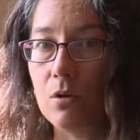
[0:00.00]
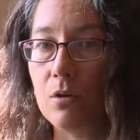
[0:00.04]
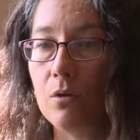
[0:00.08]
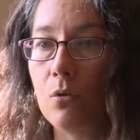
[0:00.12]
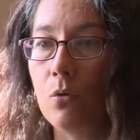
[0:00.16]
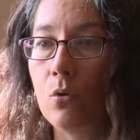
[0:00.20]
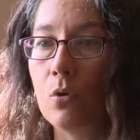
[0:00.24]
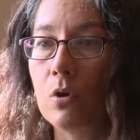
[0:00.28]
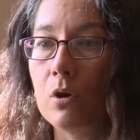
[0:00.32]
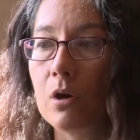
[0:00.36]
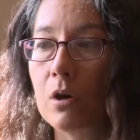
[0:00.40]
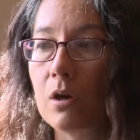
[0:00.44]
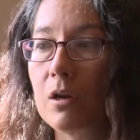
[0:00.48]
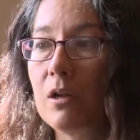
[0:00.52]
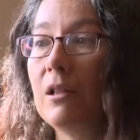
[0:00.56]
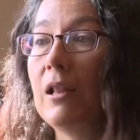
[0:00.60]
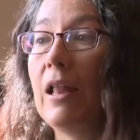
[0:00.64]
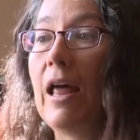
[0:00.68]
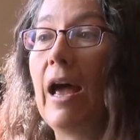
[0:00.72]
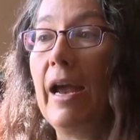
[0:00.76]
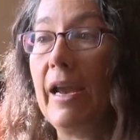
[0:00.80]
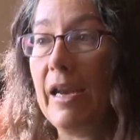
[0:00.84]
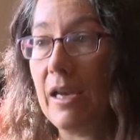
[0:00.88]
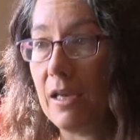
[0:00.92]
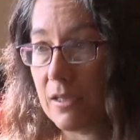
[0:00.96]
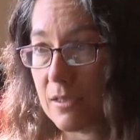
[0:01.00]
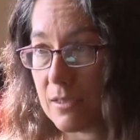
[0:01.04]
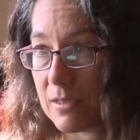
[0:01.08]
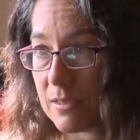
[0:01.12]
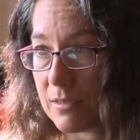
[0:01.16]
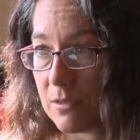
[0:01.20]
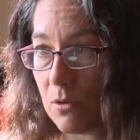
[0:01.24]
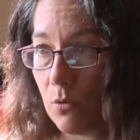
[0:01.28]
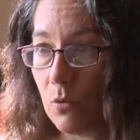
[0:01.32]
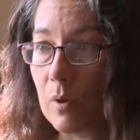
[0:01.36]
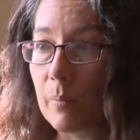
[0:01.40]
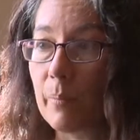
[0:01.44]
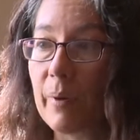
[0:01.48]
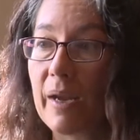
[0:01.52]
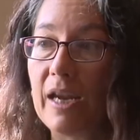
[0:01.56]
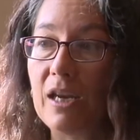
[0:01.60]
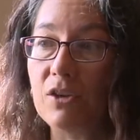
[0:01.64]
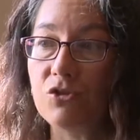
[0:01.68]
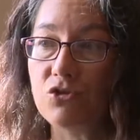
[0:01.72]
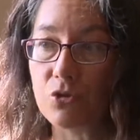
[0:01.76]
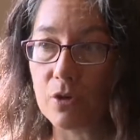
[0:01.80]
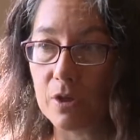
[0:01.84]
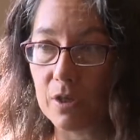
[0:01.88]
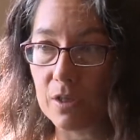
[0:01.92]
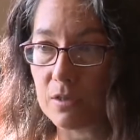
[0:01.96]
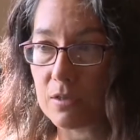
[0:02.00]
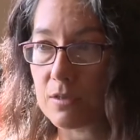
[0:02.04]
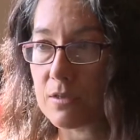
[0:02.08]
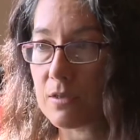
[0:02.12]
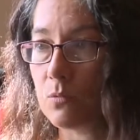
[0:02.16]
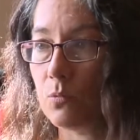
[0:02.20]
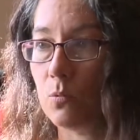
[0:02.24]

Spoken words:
or clients or patrons,